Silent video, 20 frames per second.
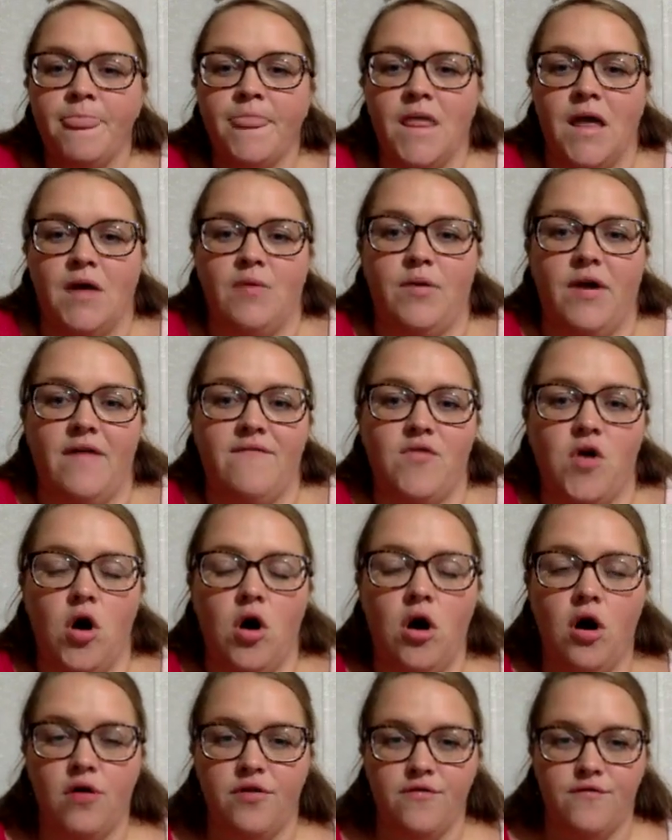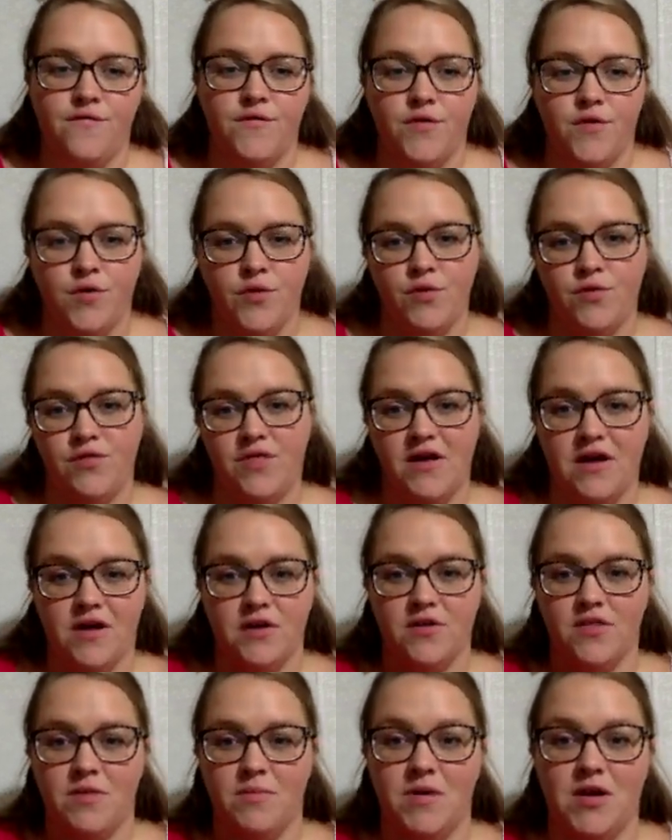and we have all the food there
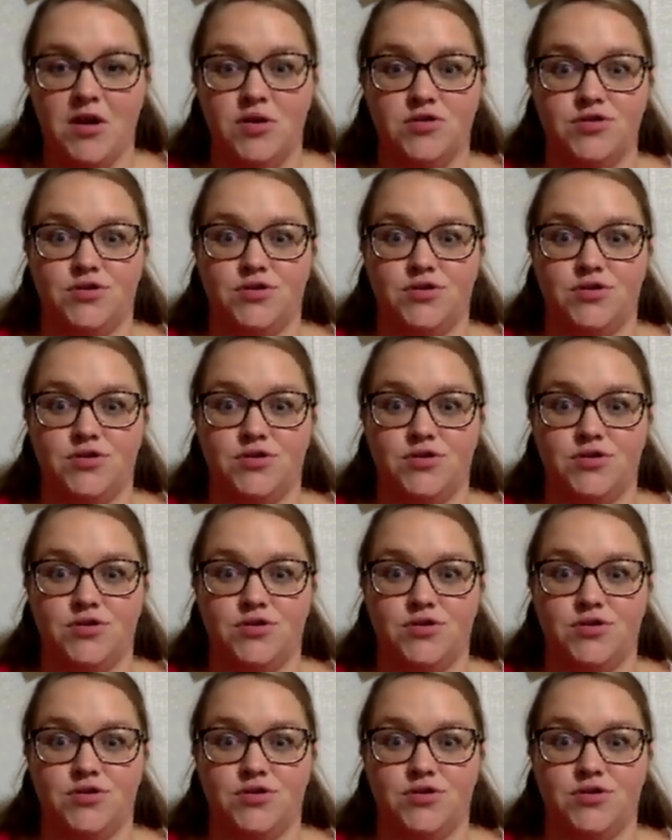in the middle,